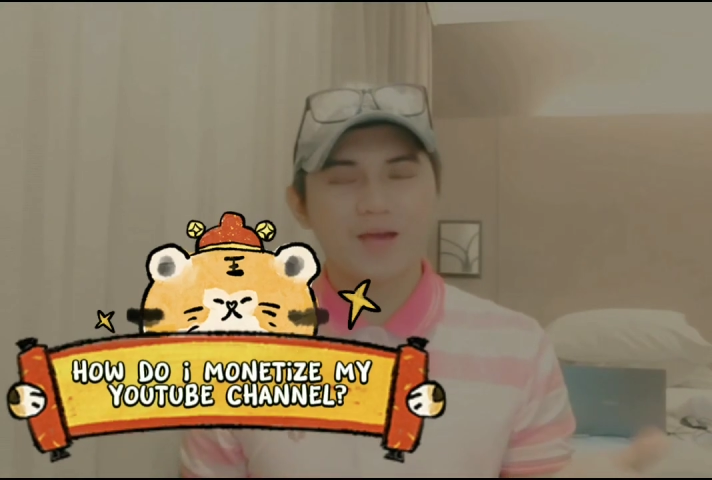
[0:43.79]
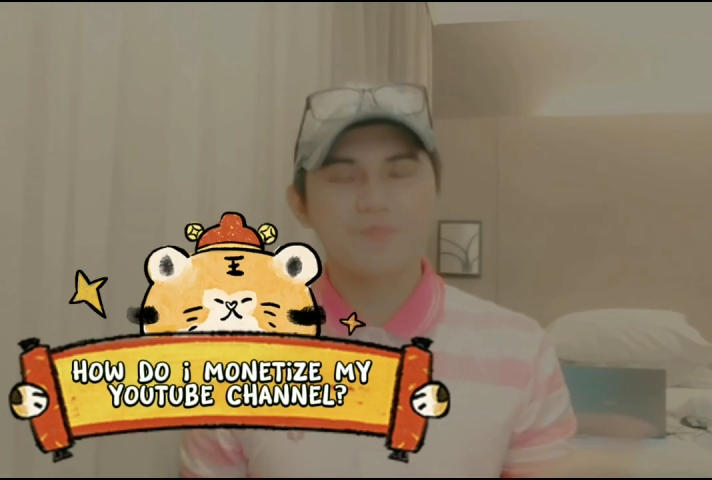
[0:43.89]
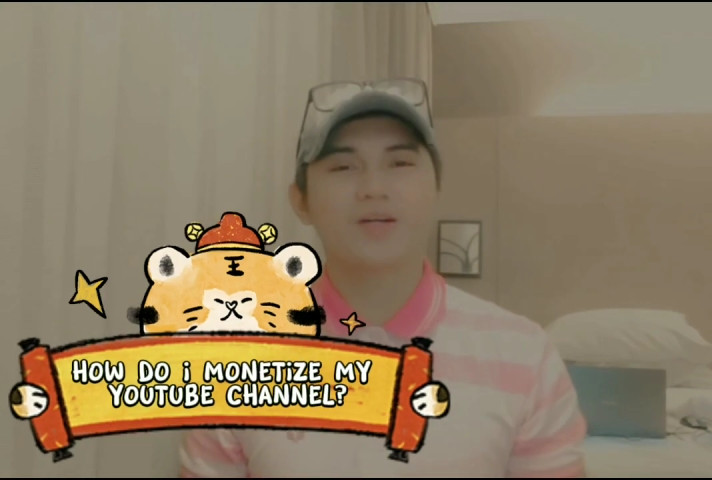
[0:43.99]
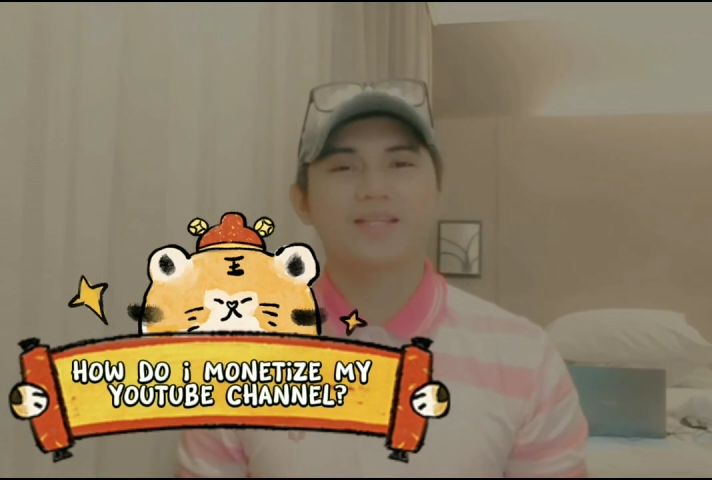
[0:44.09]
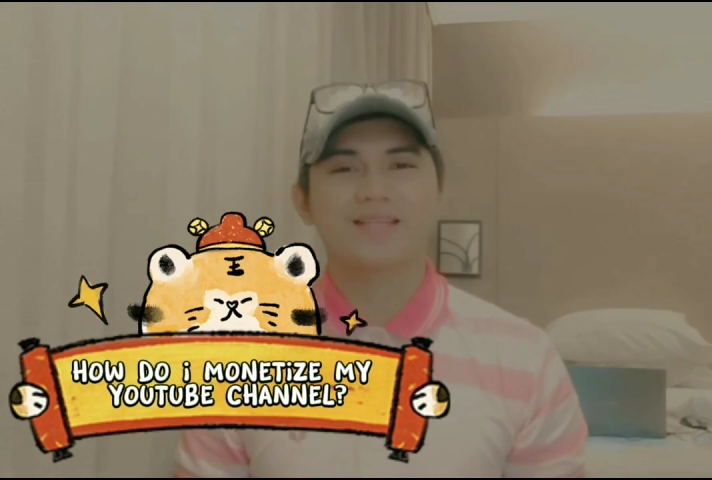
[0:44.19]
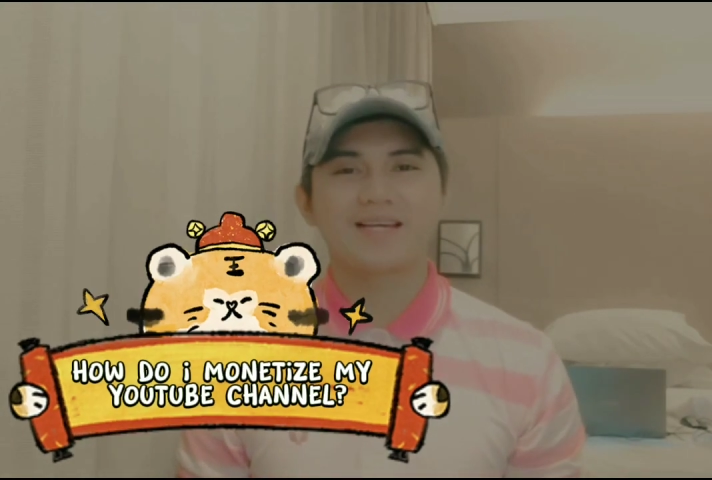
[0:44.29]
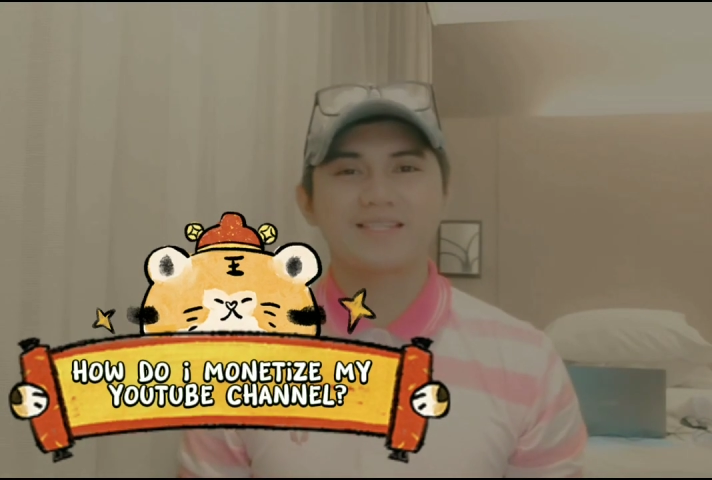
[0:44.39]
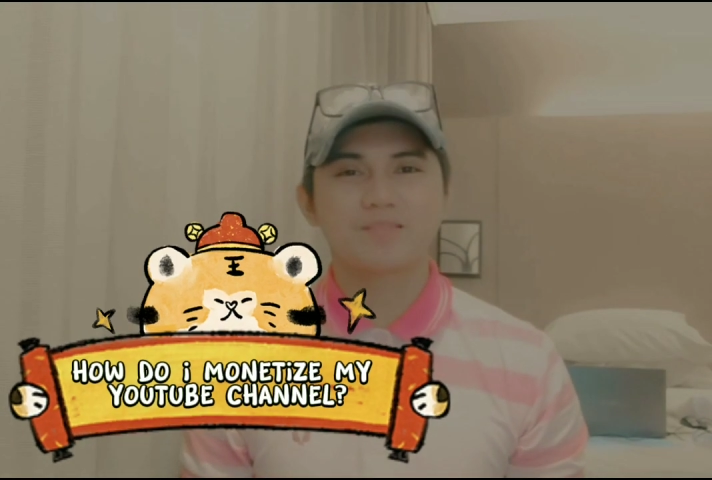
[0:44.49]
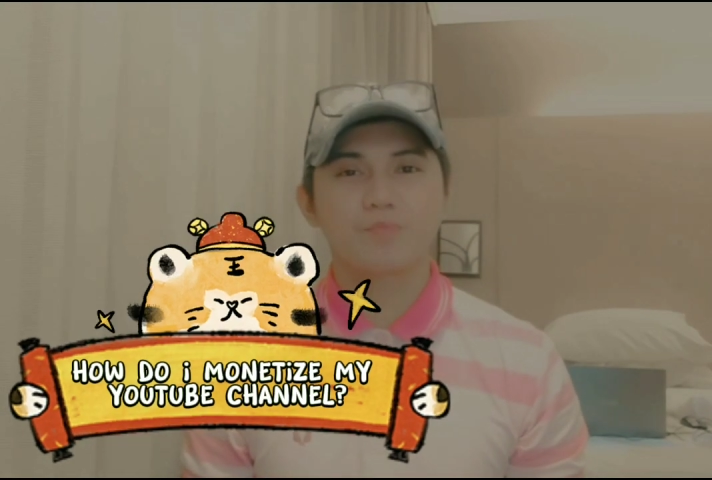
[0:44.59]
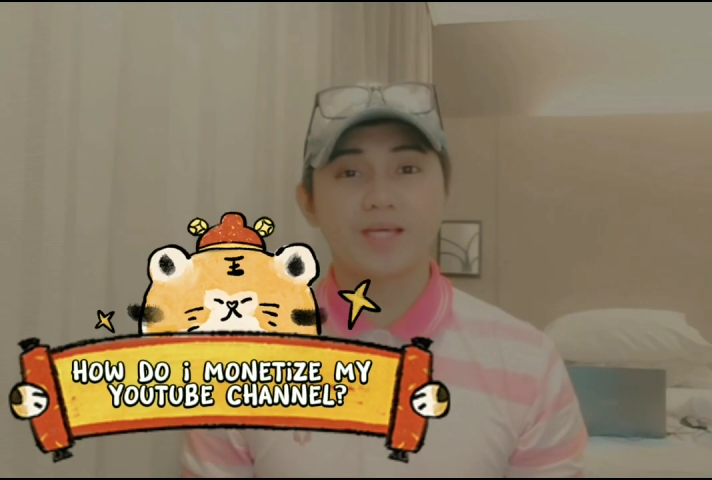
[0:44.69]
I
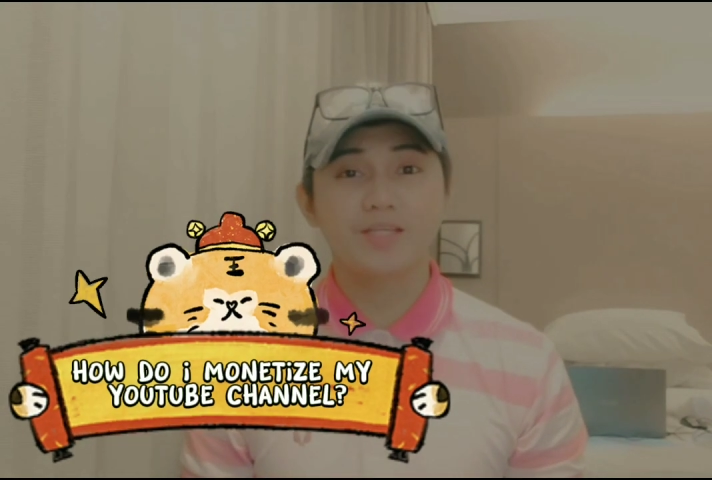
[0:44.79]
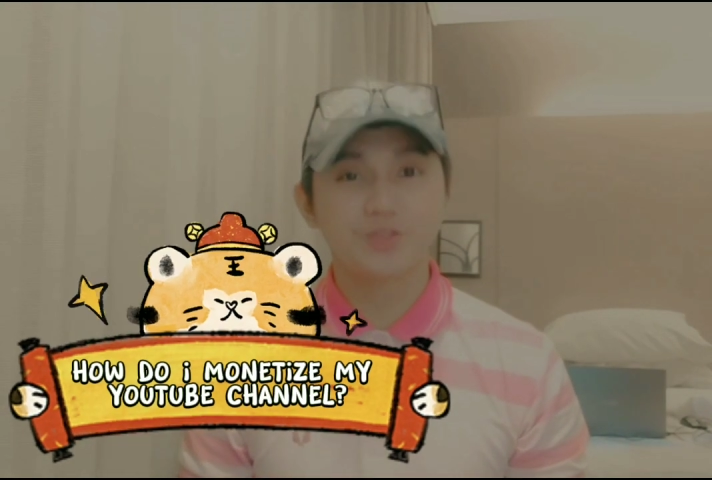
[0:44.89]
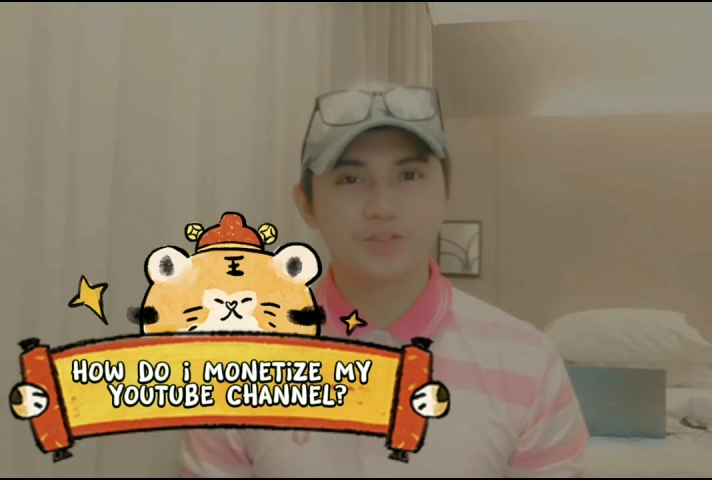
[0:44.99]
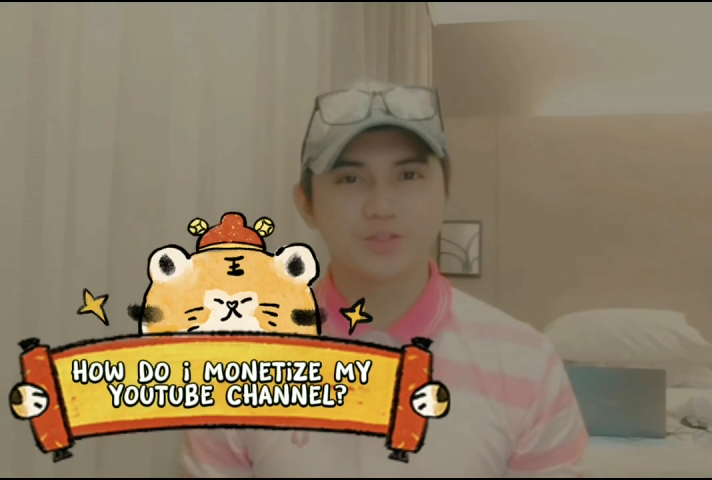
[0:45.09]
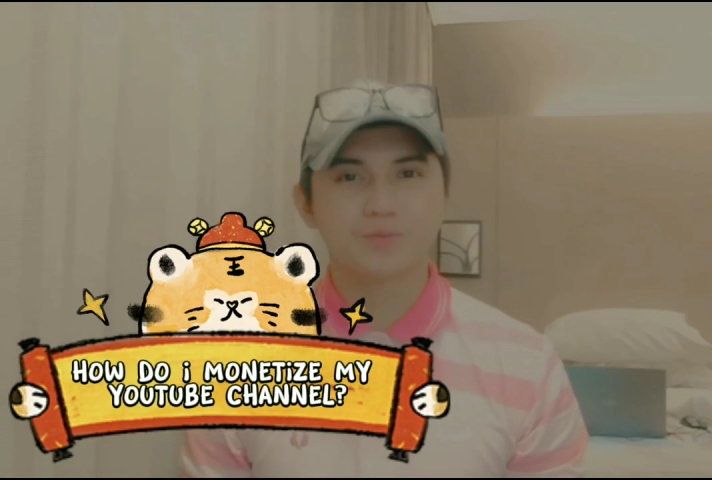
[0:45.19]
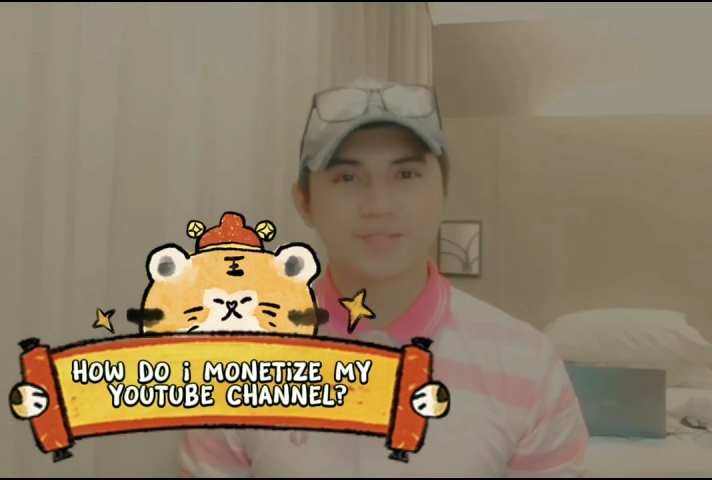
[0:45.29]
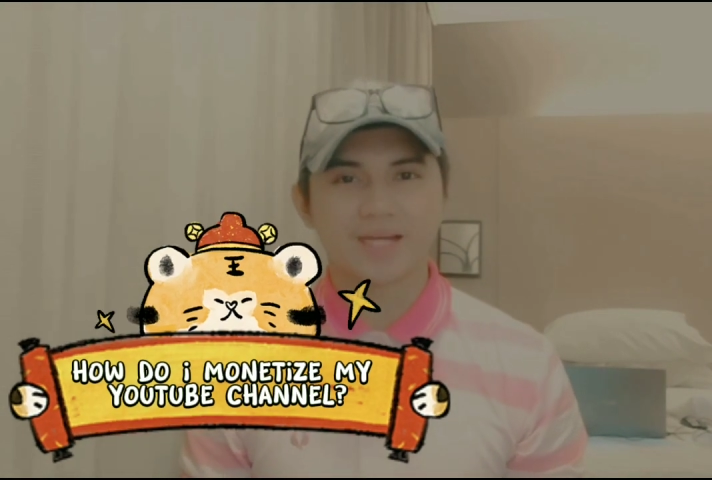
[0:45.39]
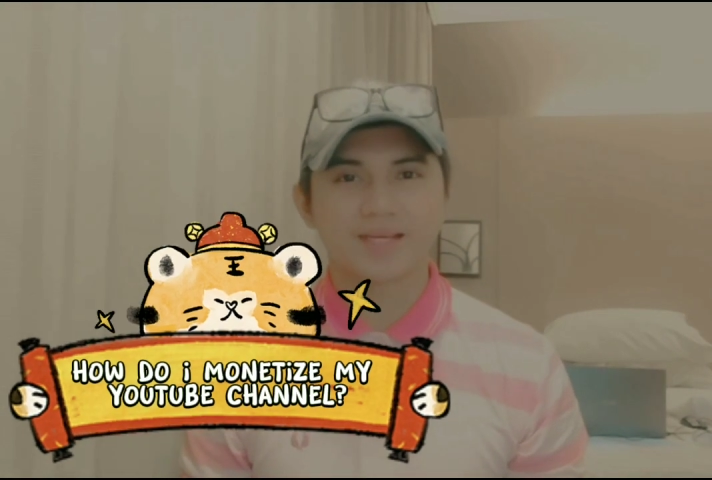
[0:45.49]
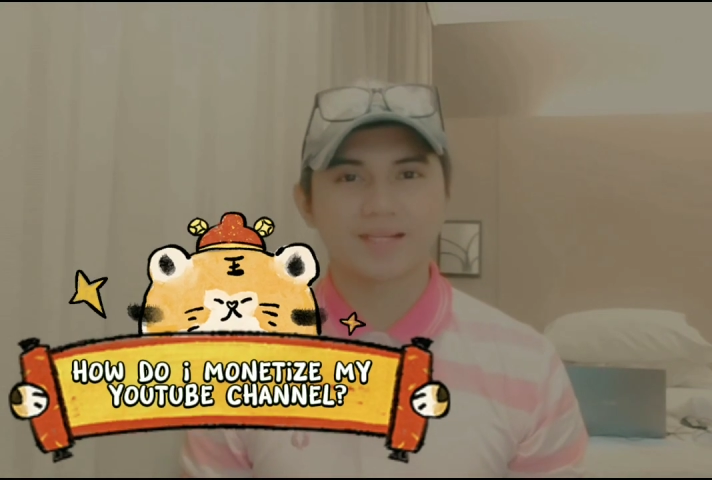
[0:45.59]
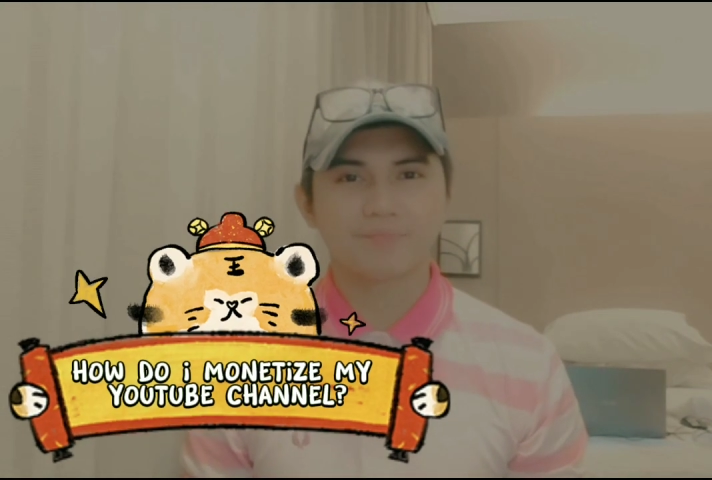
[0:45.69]
monetize my YouTube
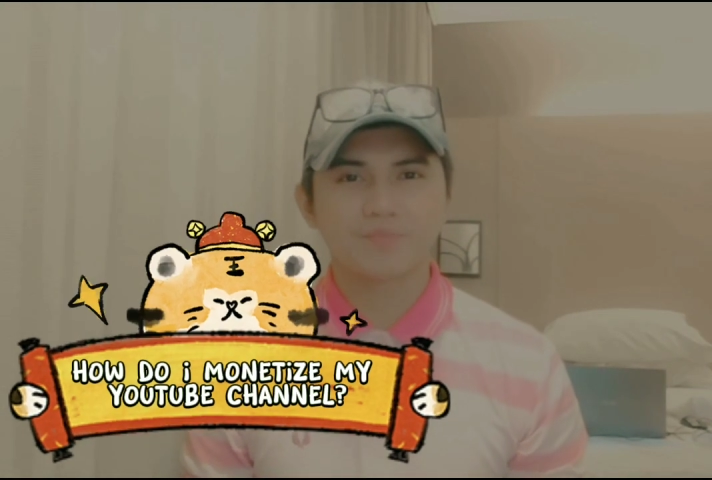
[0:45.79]
channel?